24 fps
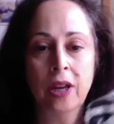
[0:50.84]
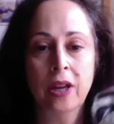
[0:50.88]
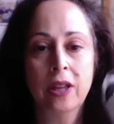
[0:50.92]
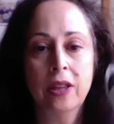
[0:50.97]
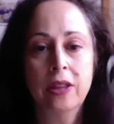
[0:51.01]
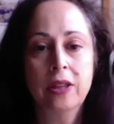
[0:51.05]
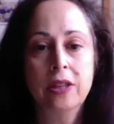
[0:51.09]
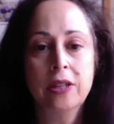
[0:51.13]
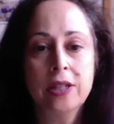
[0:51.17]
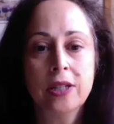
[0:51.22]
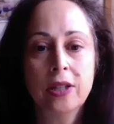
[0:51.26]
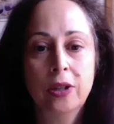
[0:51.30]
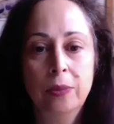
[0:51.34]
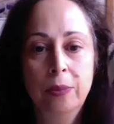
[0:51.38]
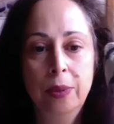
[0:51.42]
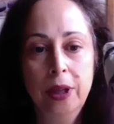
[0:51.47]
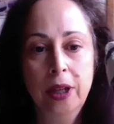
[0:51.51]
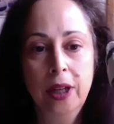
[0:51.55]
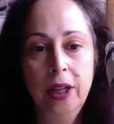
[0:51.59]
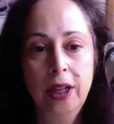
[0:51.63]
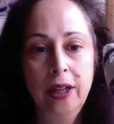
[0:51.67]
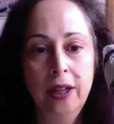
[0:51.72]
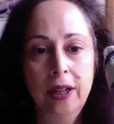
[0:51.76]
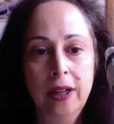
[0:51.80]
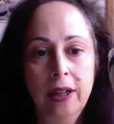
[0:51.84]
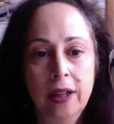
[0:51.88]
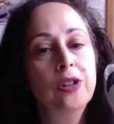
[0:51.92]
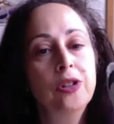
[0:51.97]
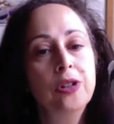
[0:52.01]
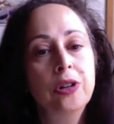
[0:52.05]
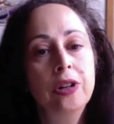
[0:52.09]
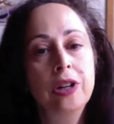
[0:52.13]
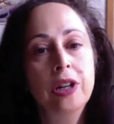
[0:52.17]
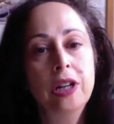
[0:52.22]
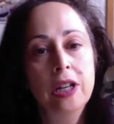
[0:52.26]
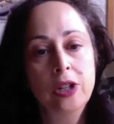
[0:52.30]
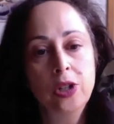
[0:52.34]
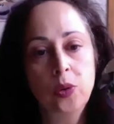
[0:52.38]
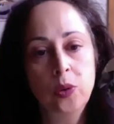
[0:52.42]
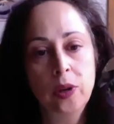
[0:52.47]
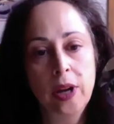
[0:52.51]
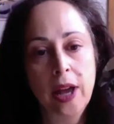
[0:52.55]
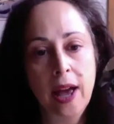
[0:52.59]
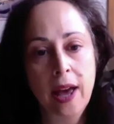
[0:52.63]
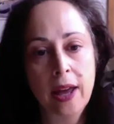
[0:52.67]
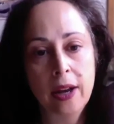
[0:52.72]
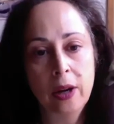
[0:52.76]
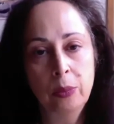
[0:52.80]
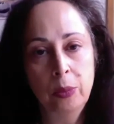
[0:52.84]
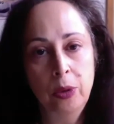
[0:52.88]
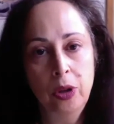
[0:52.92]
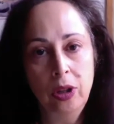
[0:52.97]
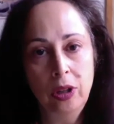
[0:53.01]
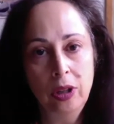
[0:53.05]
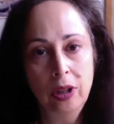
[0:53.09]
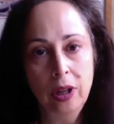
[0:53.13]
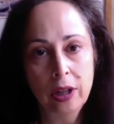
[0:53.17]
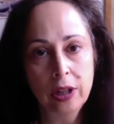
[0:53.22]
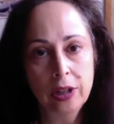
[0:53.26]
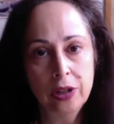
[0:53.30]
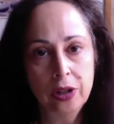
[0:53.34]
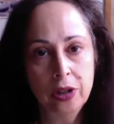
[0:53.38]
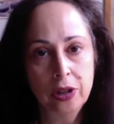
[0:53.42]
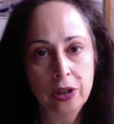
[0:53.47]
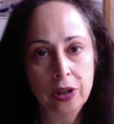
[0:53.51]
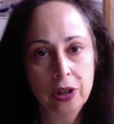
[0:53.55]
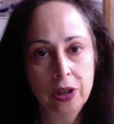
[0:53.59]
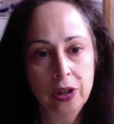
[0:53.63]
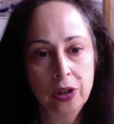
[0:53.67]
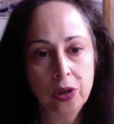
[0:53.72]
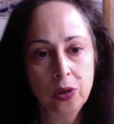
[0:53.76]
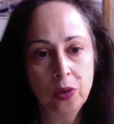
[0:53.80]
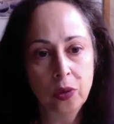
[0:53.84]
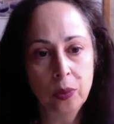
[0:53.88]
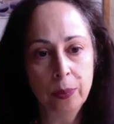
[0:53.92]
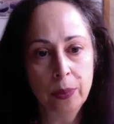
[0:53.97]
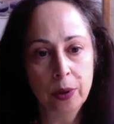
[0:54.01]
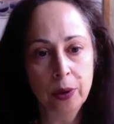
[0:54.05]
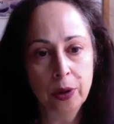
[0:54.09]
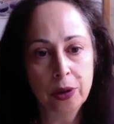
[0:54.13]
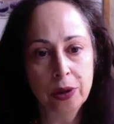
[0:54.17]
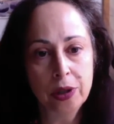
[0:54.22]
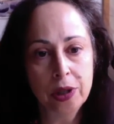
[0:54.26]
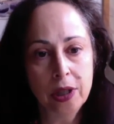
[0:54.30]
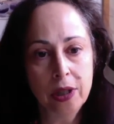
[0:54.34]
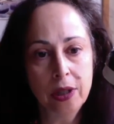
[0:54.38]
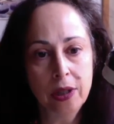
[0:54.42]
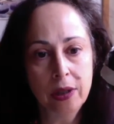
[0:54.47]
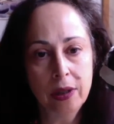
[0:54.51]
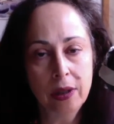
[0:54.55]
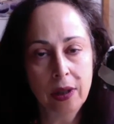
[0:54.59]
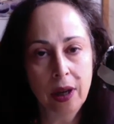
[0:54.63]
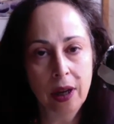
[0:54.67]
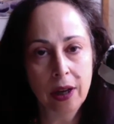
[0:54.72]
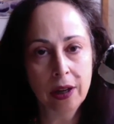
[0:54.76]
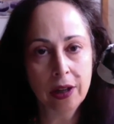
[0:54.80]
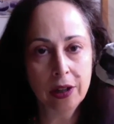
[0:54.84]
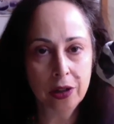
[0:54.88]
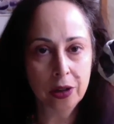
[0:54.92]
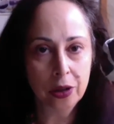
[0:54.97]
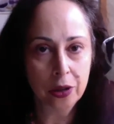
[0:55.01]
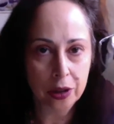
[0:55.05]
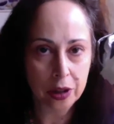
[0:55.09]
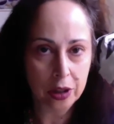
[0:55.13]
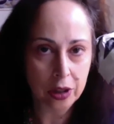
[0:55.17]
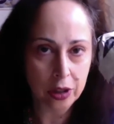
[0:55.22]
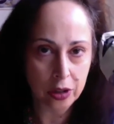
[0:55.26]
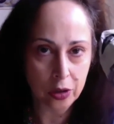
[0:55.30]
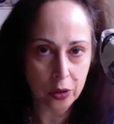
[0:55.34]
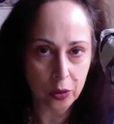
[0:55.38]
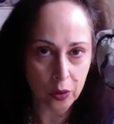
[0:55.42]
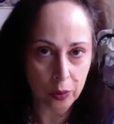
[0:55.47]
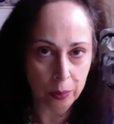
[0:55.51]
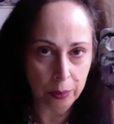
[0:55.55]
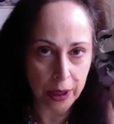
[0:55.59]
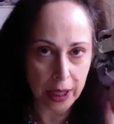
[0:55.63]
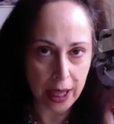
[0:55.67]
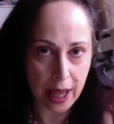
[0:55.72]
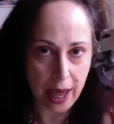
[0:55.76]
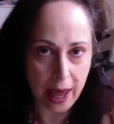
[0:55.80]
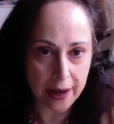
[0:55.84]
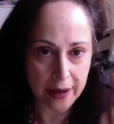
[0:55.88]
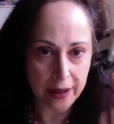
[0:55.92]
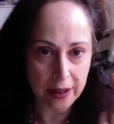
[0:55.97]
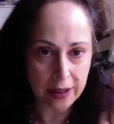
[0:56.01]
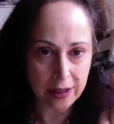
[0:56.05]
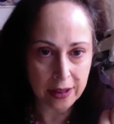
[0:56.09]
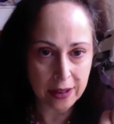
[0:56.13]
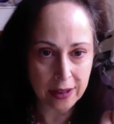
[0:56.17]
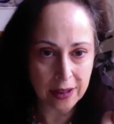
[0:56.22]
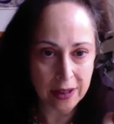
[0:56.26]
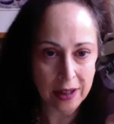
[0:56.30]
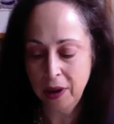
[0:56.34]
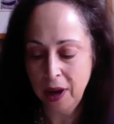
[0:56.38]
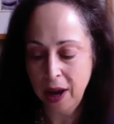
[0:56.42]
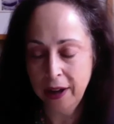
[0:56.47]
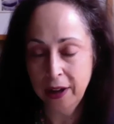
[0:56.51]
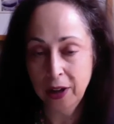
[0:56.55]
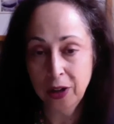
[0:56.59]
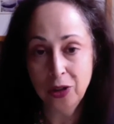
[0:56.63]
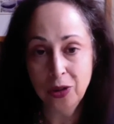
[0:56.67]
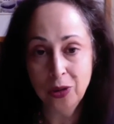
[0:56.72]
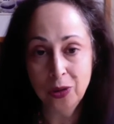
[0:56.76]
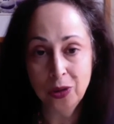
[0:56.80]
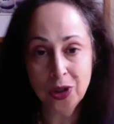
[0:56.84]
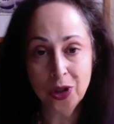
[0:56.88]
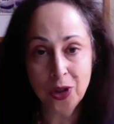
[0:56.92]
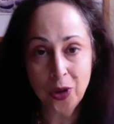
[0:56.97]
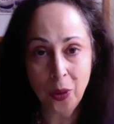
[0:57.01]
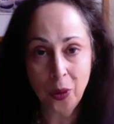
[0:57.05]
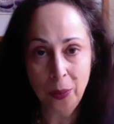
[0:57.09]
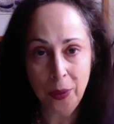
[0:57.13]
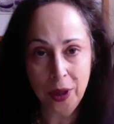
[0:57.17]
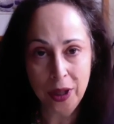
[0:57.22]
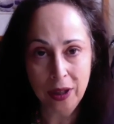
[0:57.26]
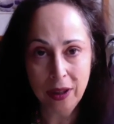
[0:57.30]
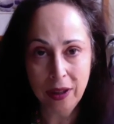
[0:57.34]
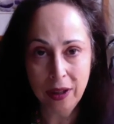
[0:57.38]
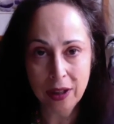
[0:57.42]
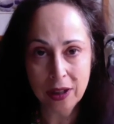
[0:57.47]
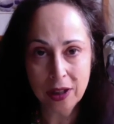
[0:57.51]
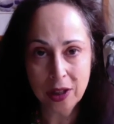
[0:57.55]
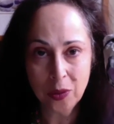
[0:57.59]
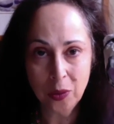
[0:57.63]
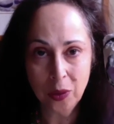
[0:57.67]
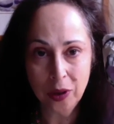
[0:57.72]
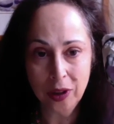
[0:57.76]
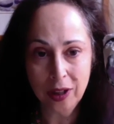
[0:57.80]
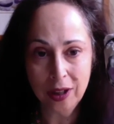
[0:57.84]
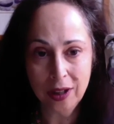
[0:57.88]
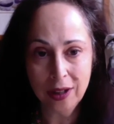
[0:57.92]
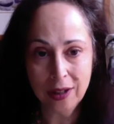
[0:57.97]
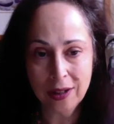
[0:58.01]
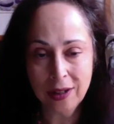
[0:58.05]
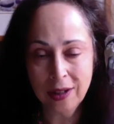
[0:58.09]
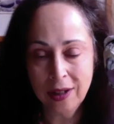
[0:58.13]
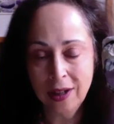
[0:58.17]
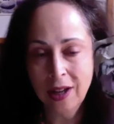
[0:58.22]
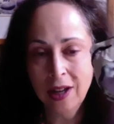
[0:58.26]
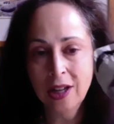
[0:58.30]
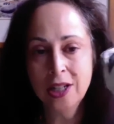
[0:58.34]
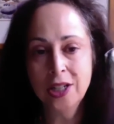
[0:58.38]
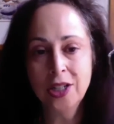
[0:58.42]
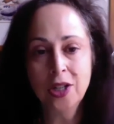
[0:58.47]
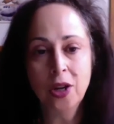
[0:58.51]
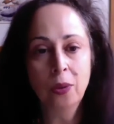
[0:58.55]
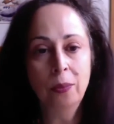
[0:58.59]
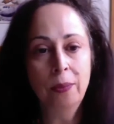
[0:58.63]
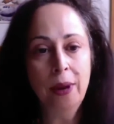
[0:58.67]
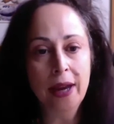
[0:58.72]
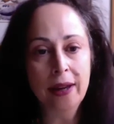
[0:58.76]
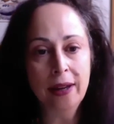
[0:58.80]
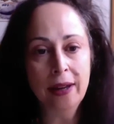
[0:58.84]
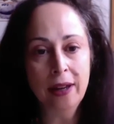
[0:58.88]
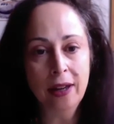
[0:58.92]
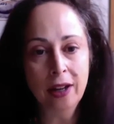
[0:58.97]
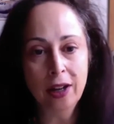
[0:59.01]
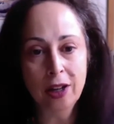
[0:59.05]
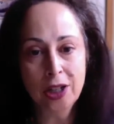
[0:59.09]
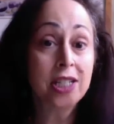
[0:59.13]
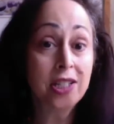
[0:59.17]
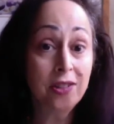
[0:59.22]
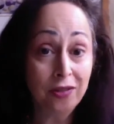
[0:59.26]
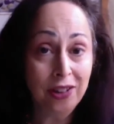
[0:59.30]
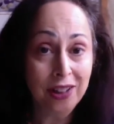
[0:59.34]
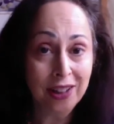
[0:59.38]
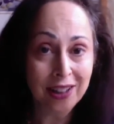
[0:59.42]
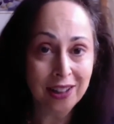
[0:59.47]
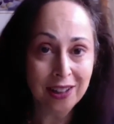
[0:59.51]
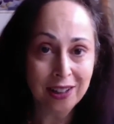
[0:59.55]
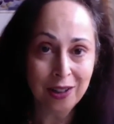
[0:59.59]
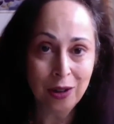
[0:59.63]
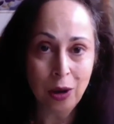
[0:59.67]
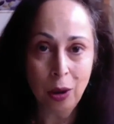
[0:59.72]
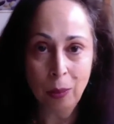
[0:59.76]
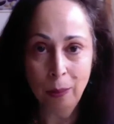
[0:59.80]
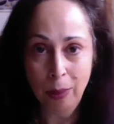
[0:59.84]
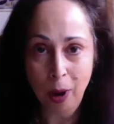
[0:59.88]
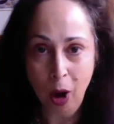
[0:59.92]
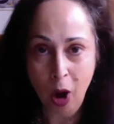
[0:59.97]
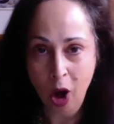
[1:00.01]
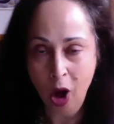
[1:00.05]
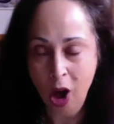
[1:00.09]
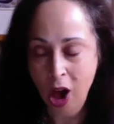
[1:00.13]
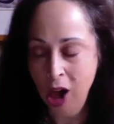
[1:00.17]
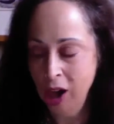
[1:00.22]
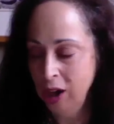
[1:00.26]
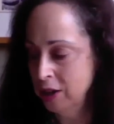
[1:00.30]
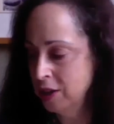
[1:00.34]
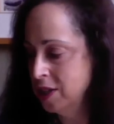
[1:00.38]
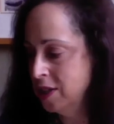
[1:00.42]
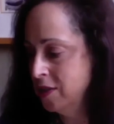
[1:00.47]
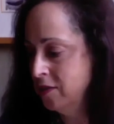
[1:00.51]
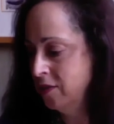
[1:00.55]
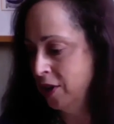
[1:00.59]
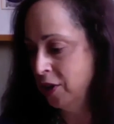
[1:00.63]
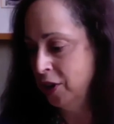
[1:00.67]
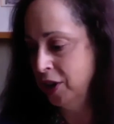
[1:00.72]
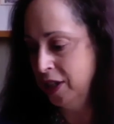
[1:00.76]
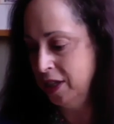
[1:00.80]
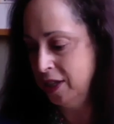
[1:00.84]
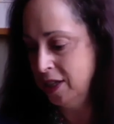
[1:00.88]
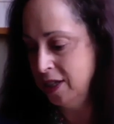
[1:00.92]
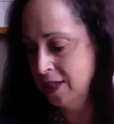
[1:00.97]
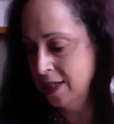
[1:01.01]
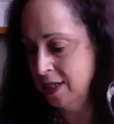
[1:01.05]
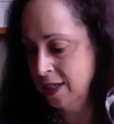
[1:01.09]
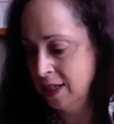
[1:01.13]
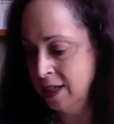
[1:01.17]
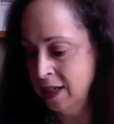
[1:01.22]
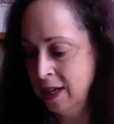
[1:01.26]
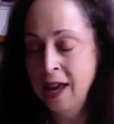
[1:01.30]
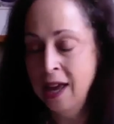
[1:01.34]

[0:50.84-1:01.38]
This could be turn it into an animal. I could turn it into a person. I could turn it into a planet. I can do so many things with it. So making a sphere ball is very easy.